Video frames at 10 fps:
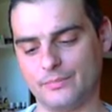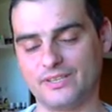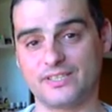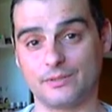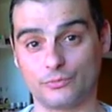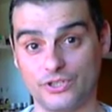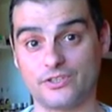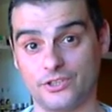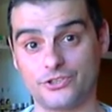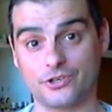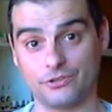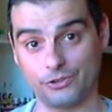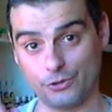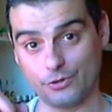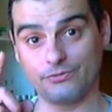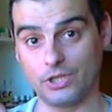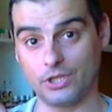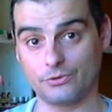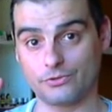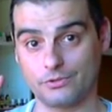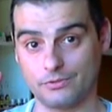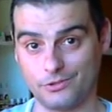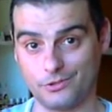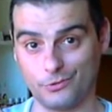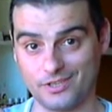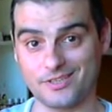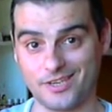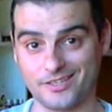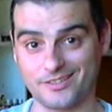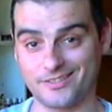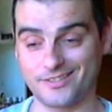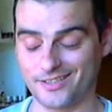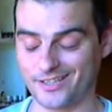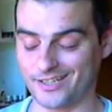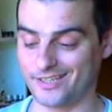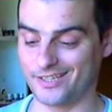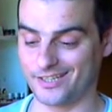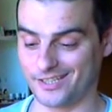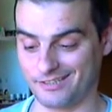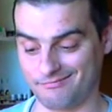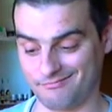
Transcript: made some research on your videos to this kit. I